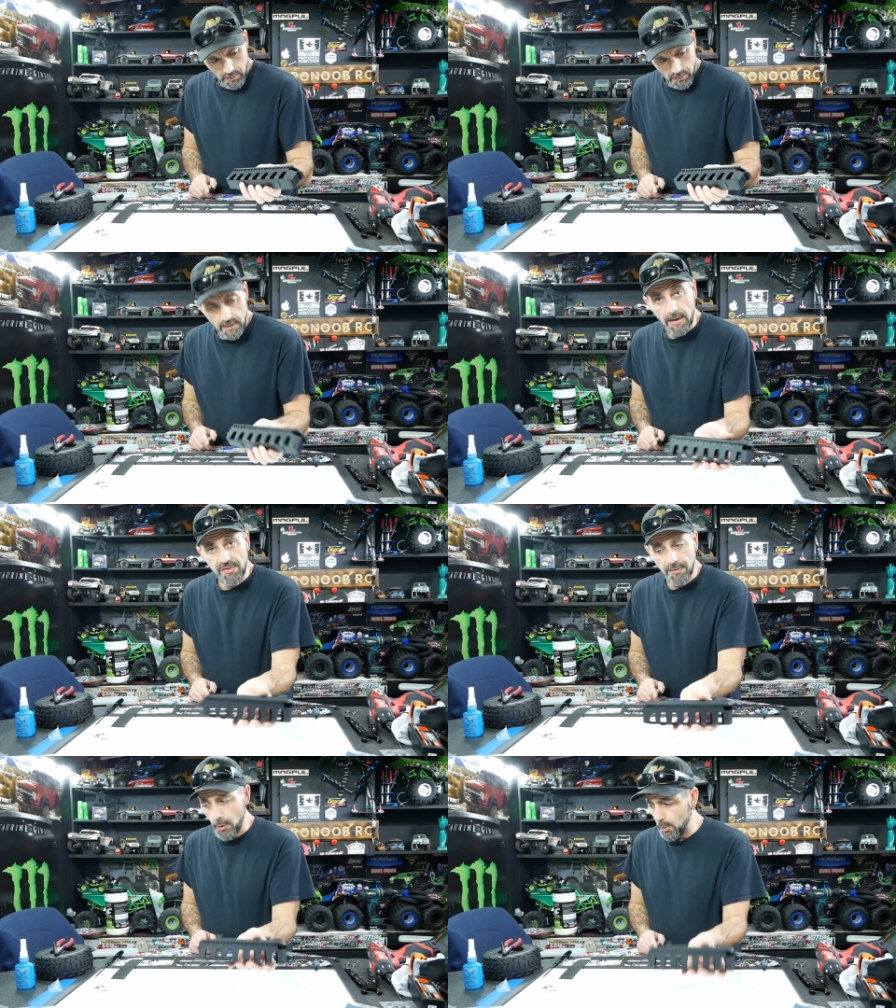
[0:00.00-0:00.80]
Okay,
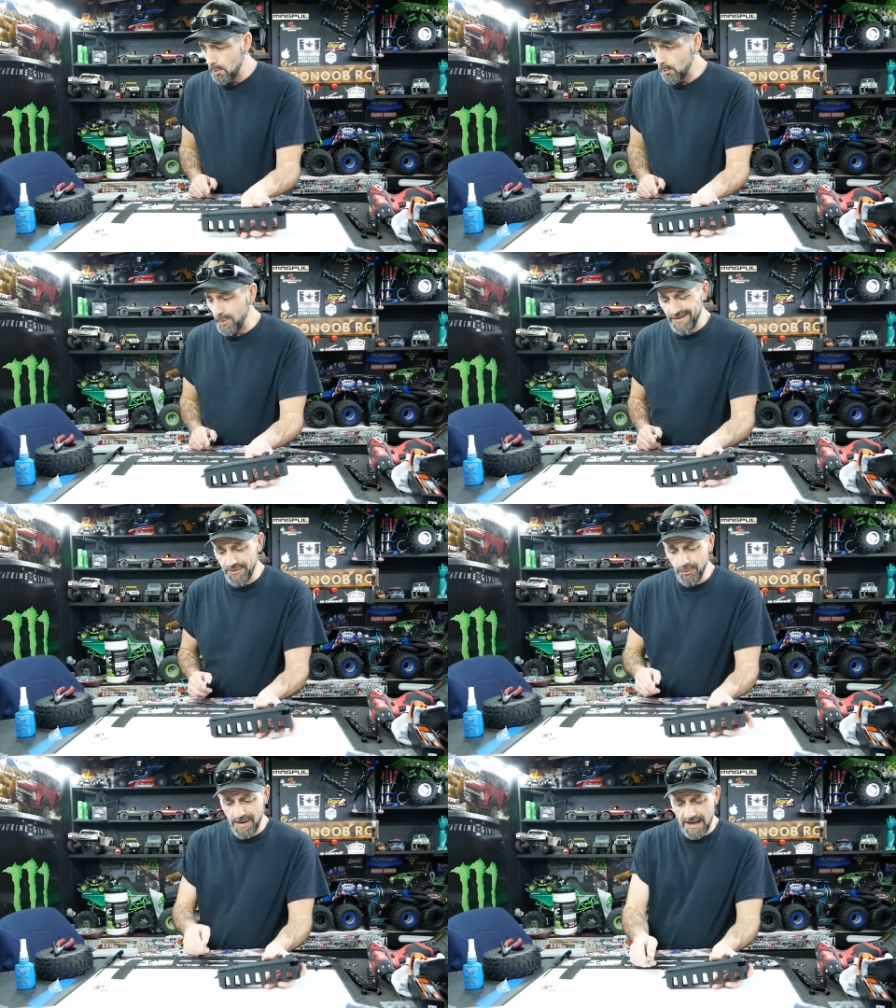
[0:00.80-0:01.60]
so we
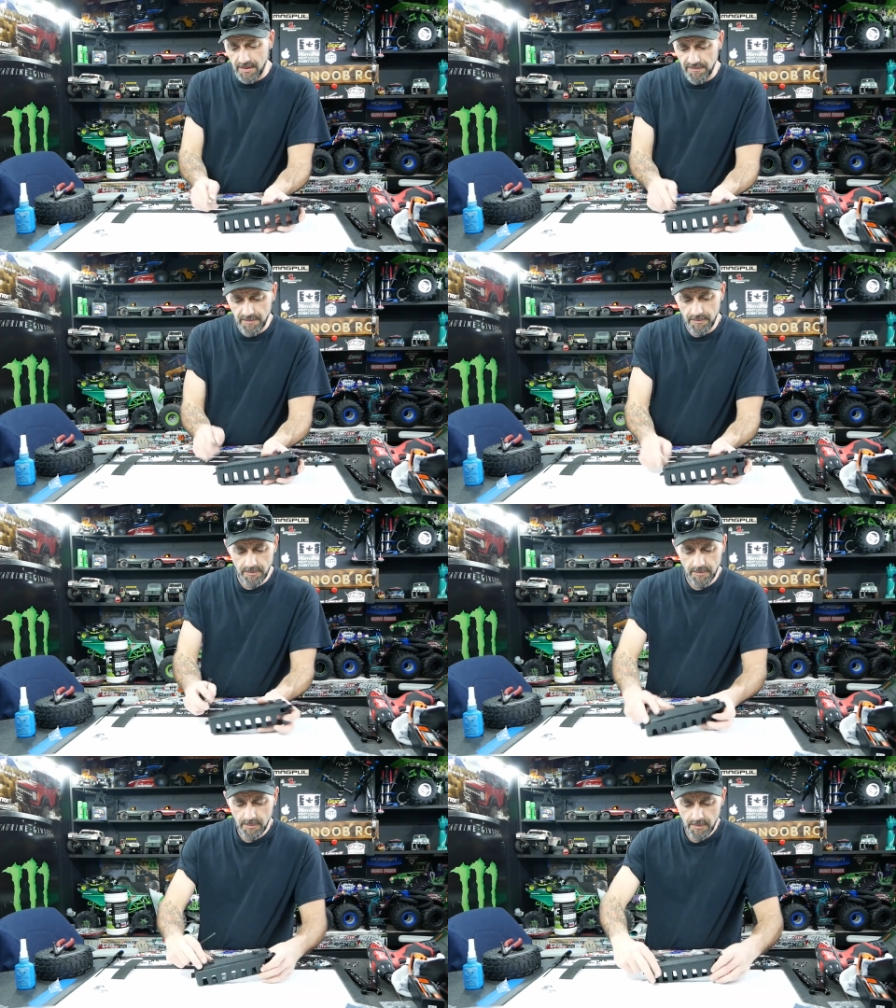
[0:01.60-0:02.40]
do have
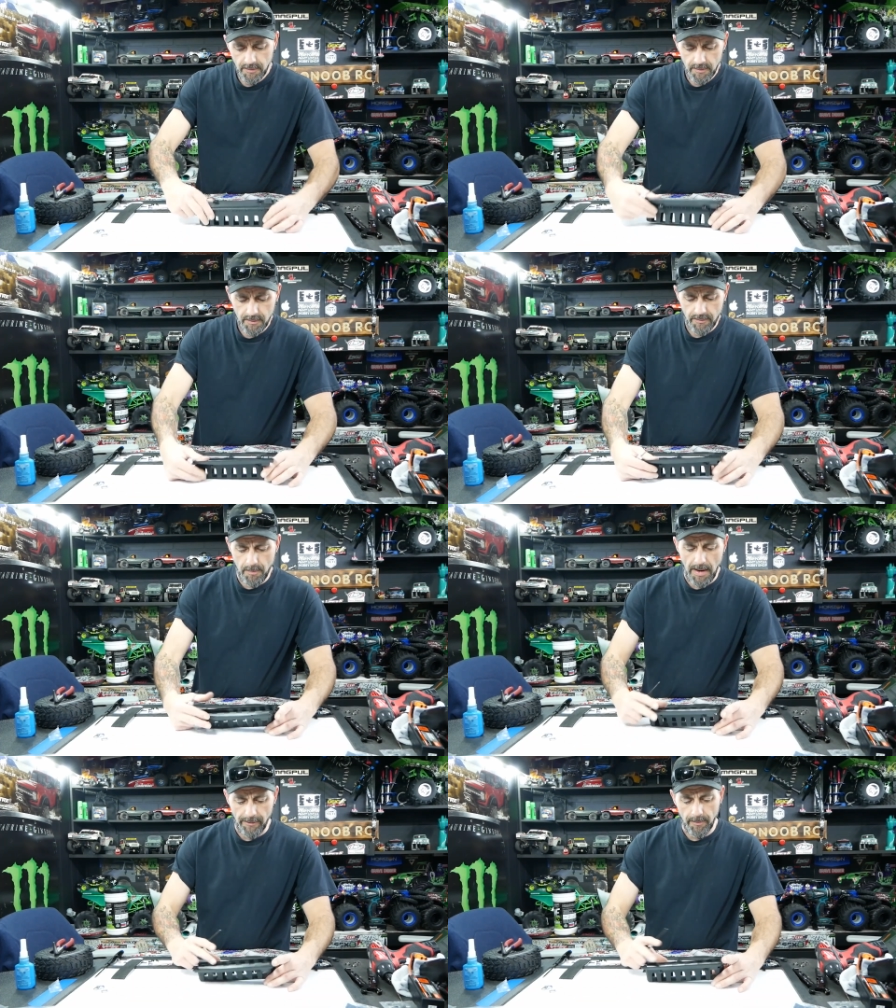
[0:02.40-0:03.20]

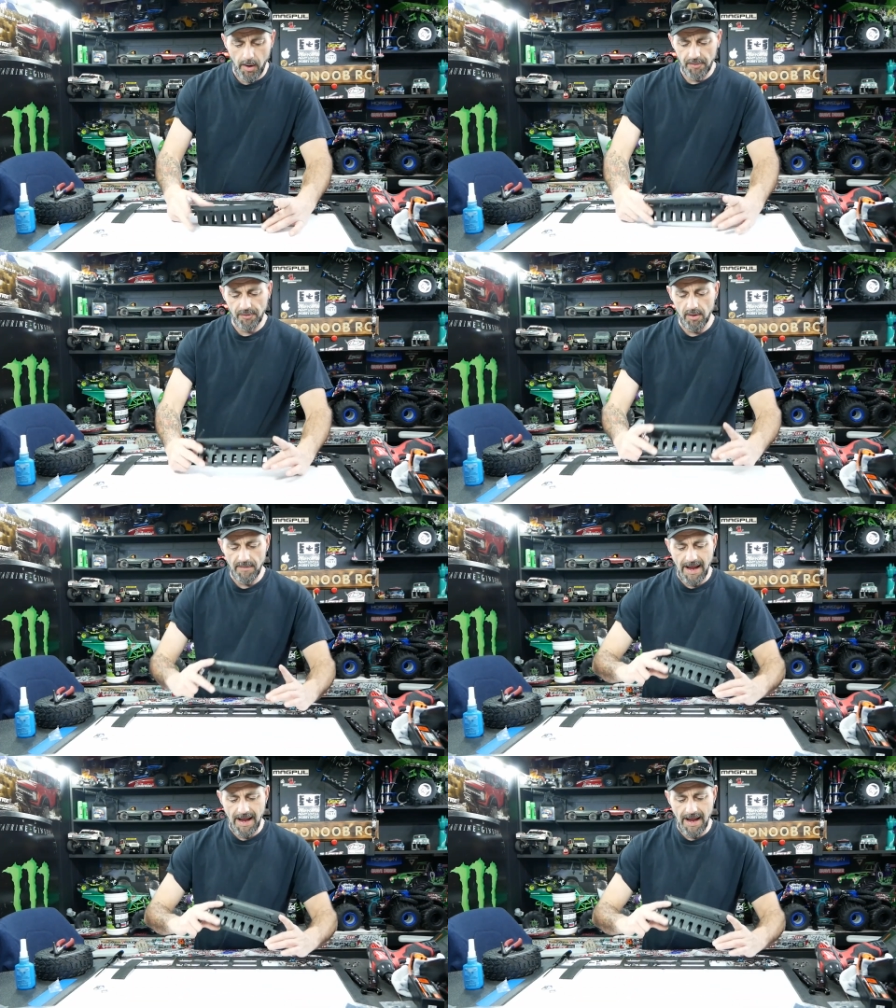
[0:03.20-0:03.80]
the battery box off.